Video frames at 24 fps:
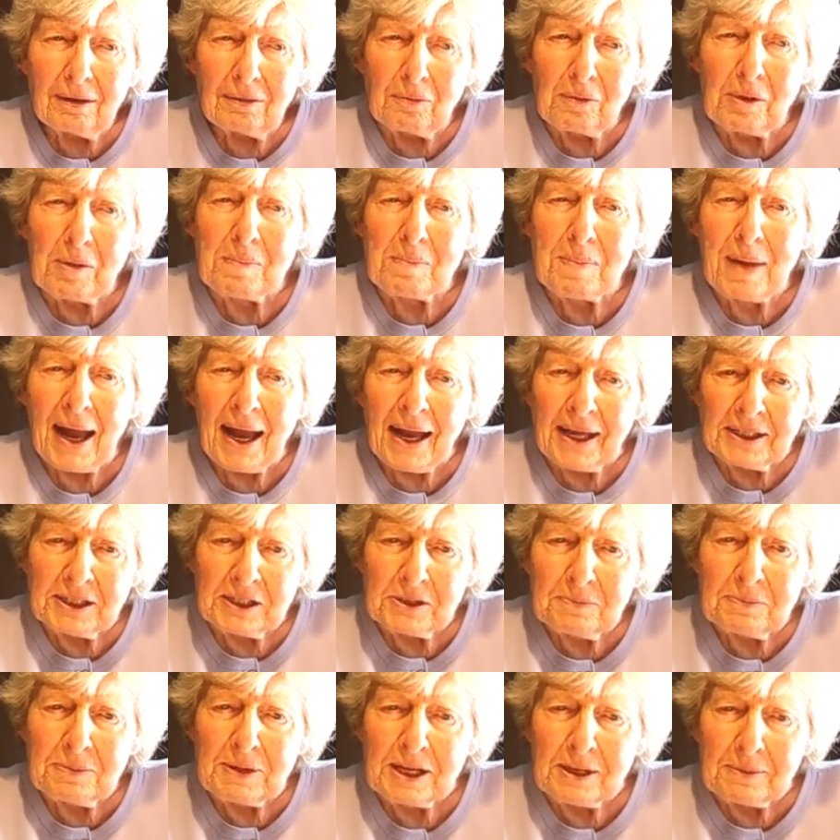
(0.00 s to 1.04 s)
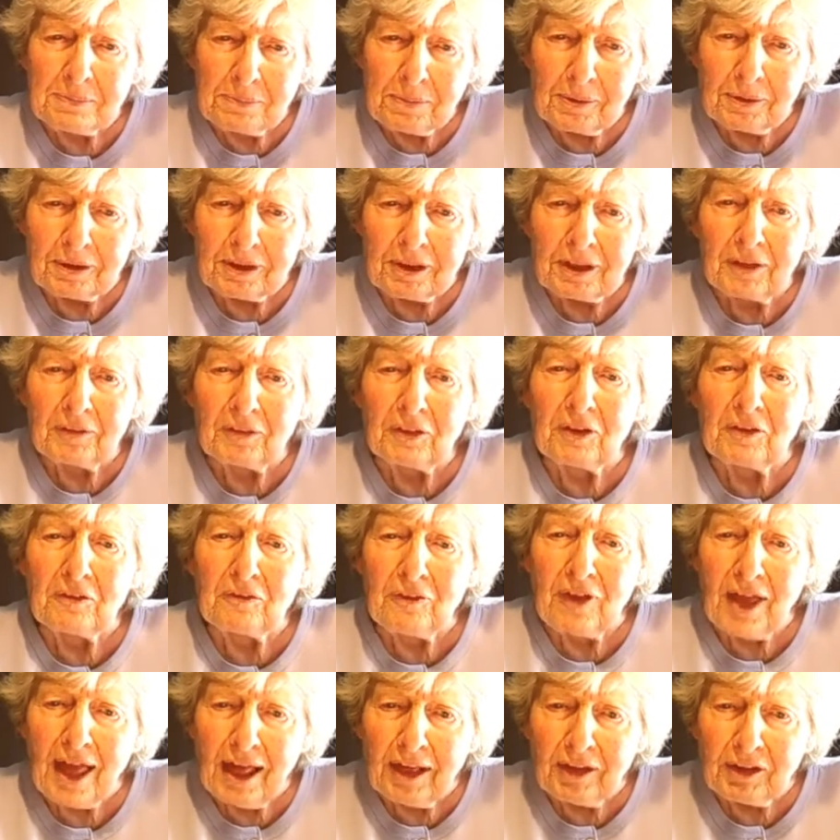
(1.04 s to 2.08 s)
remind people of the
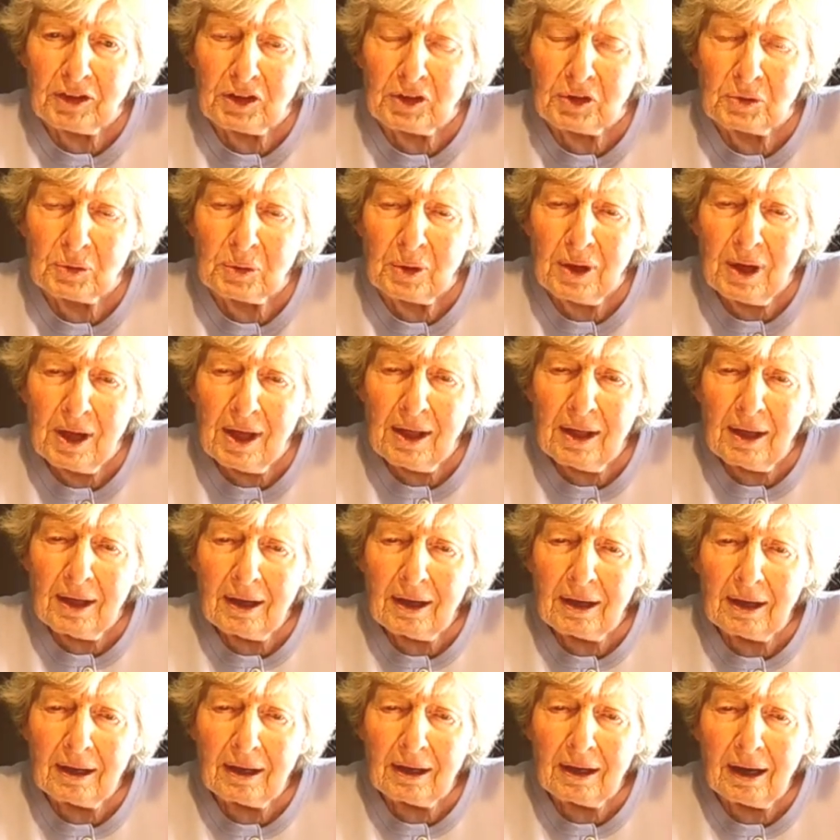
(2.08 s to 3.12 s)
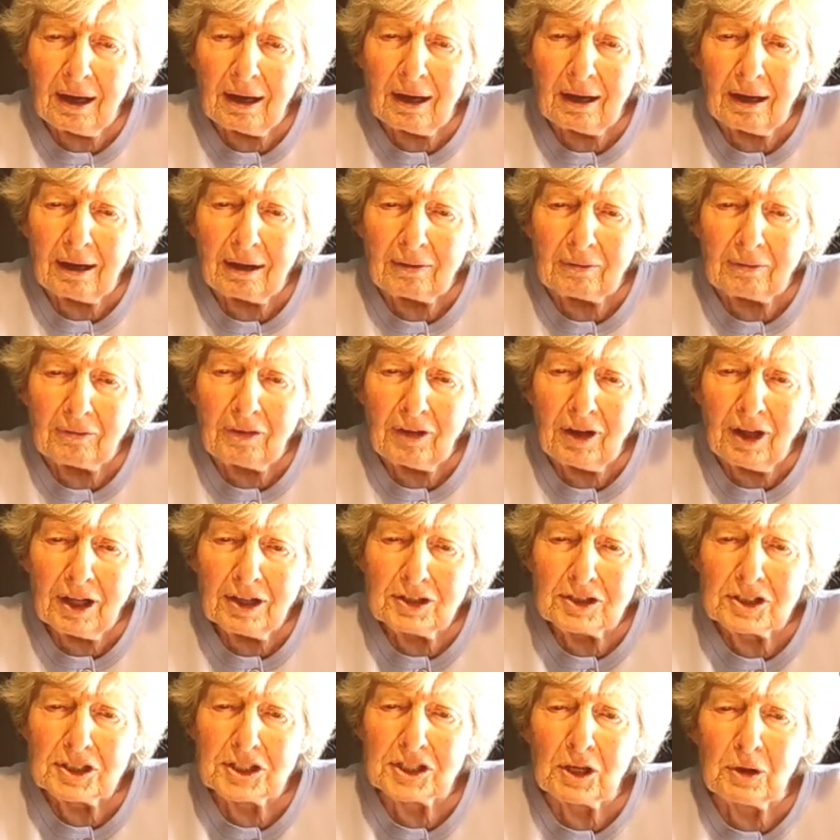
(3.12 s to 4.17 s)
value of
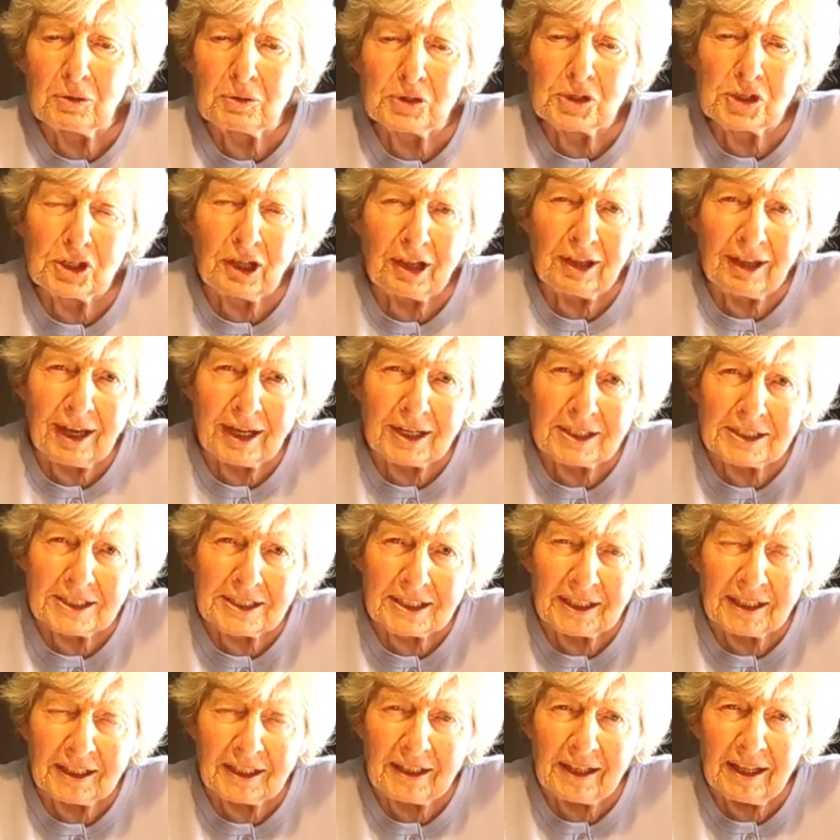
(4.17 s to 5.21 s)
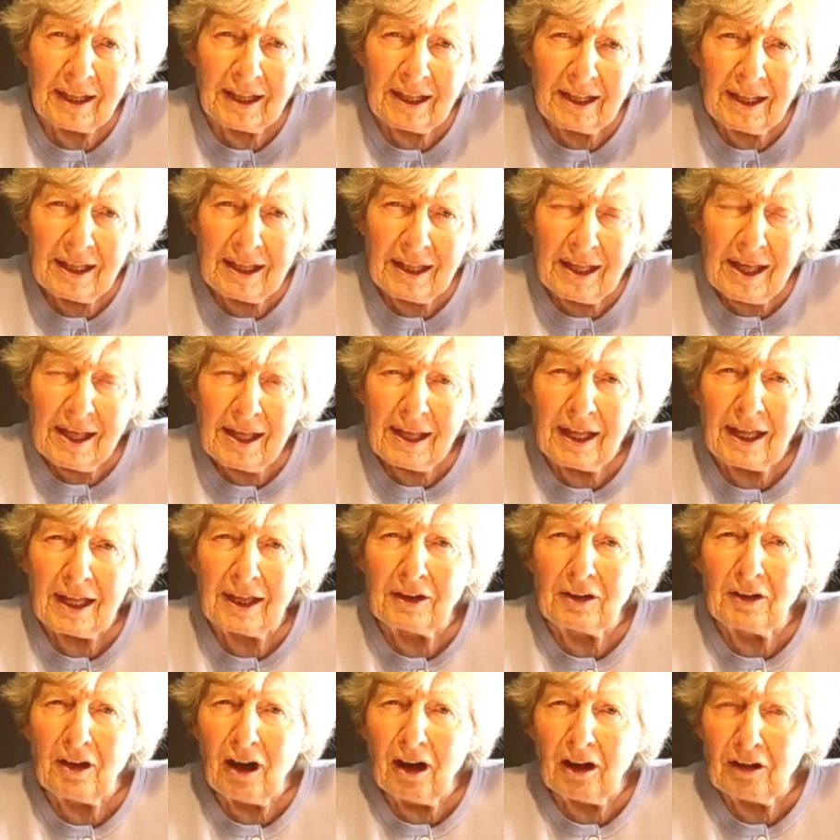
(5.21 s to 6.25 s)
socializing
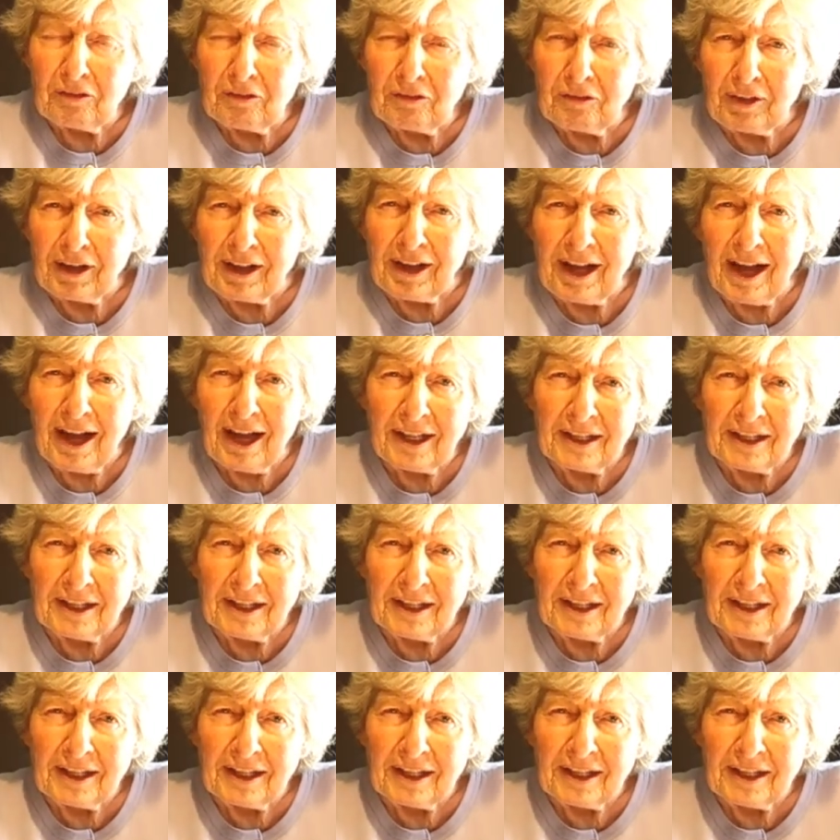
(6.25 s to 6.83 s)
and offering